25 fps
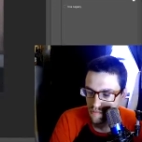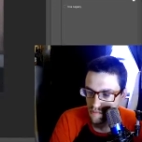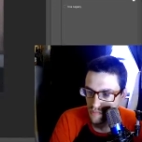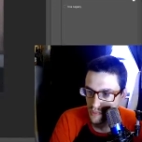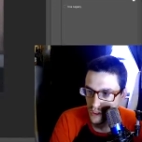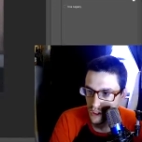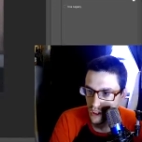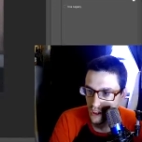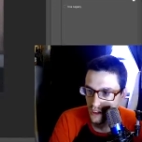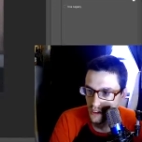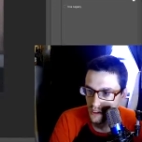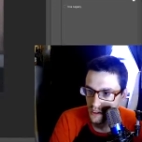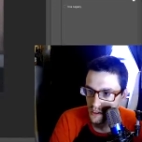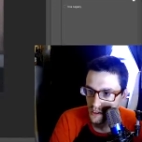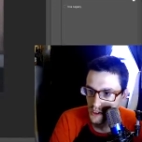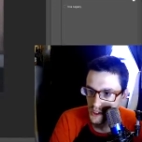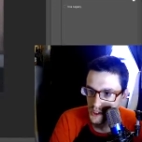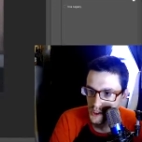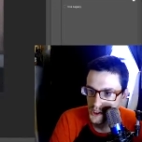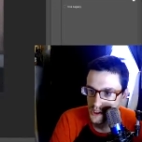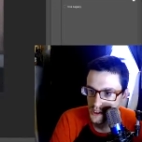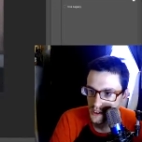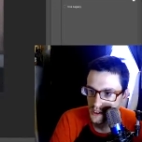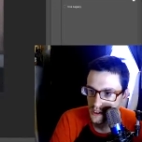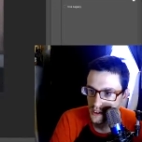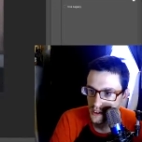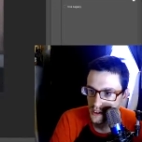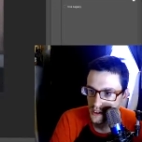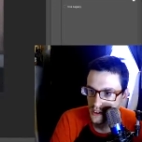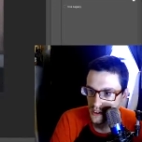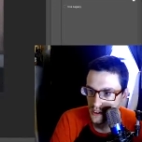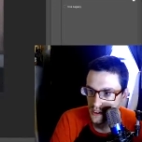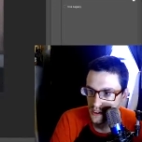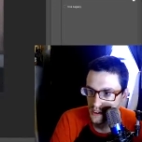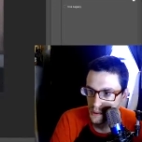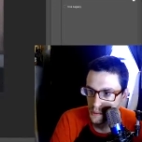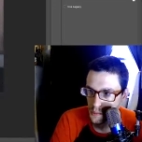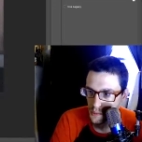Color correction,
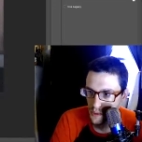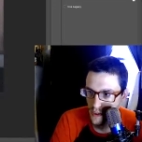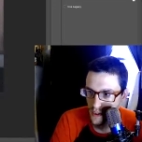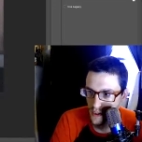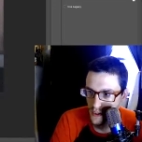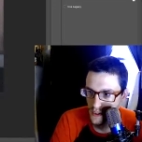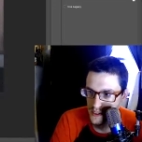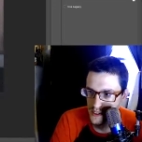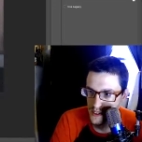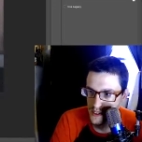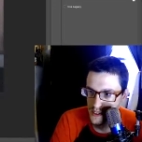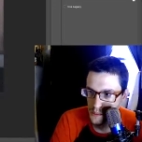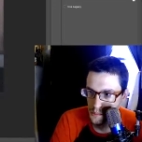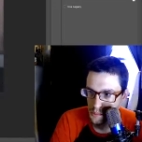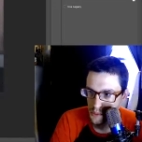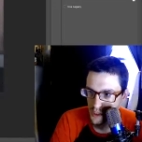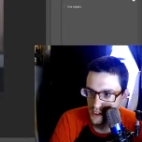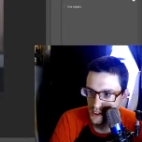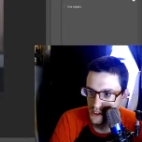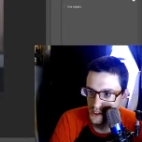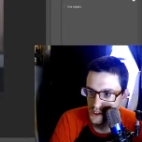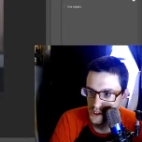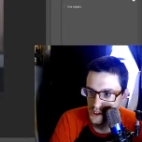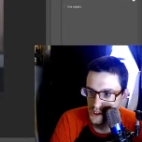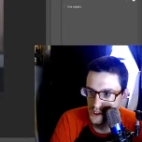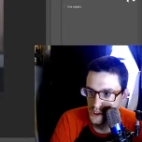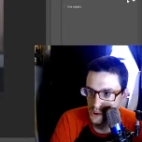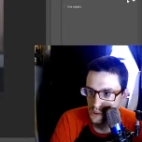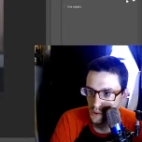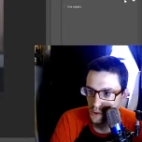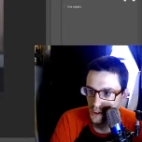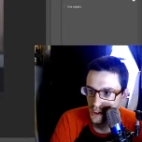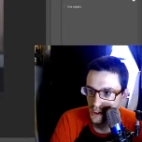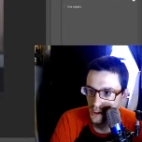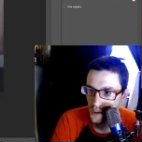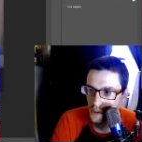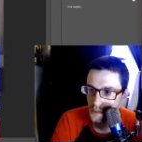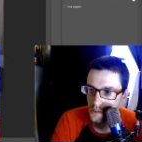I set the brightness to
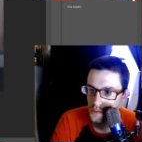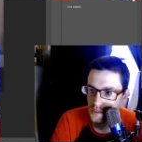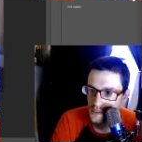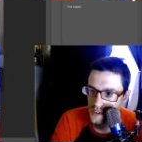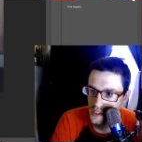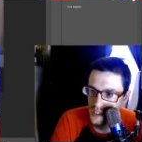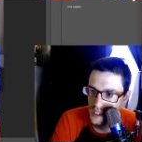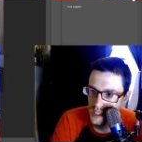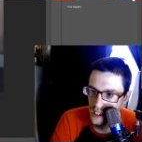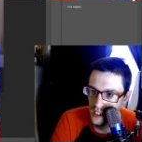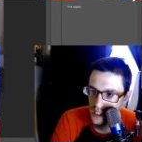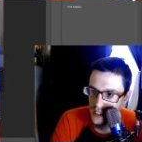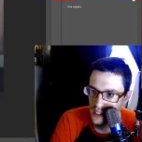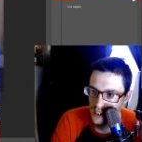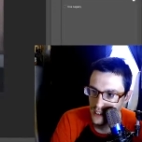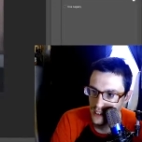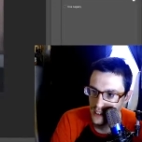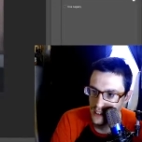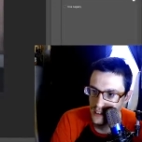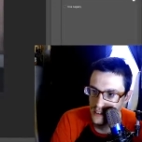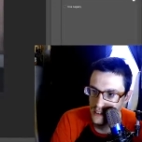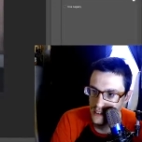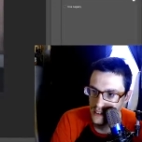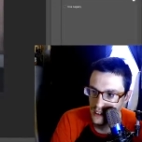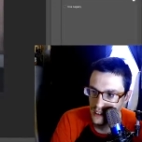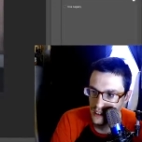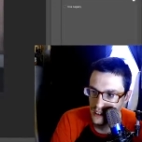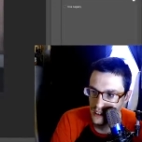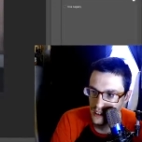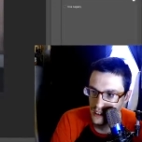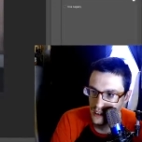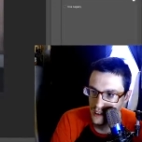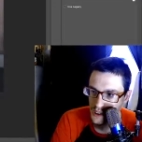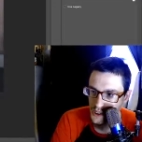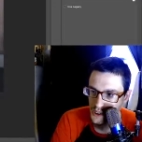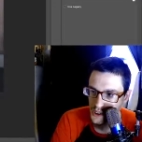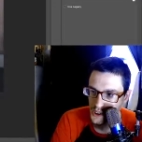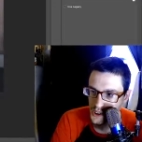12 and add the
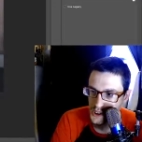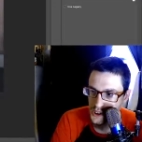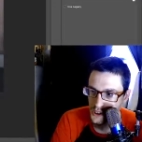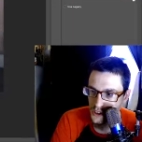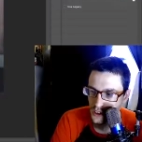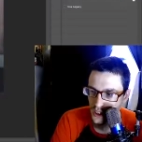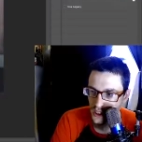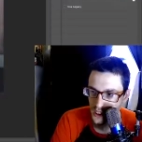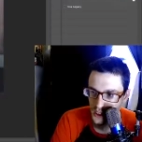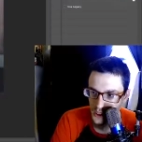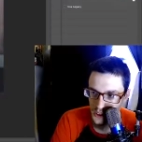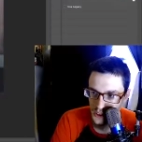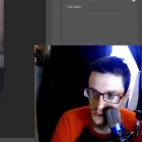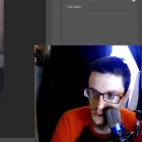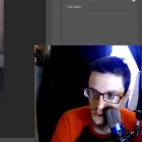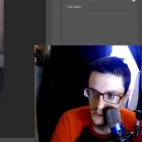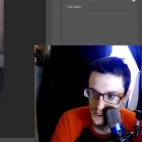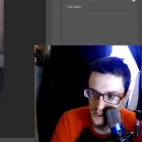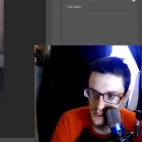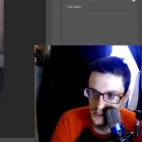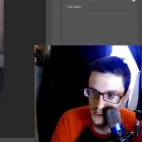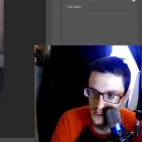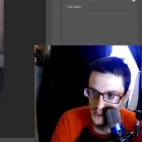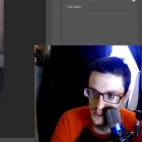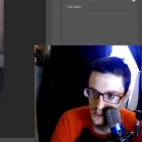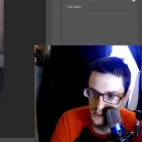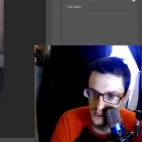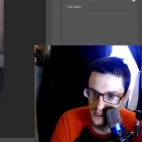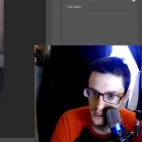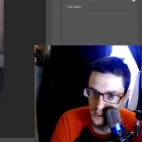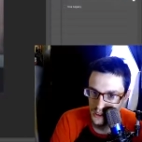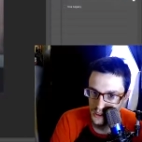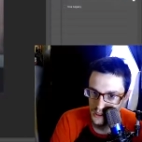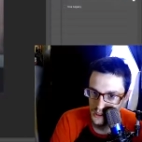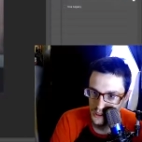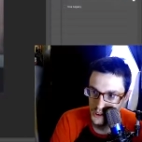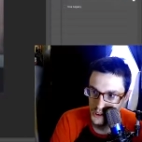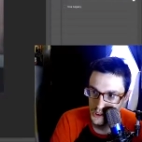contrast to 100. Set the
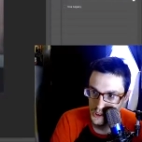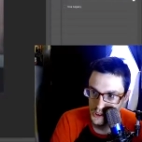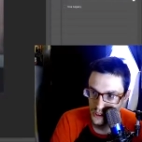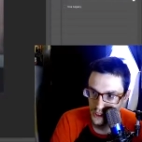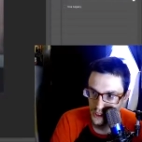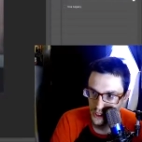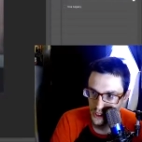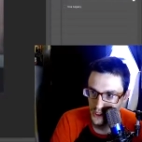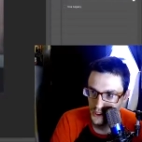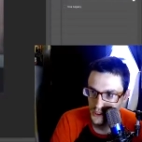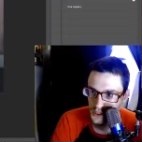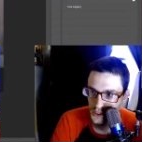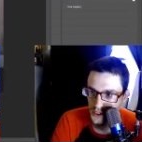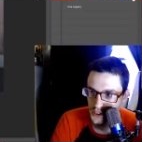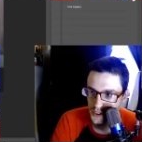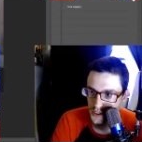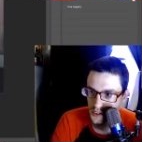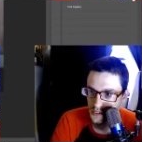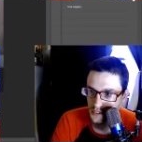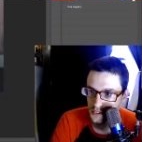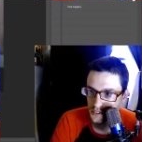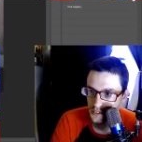contrast to 100.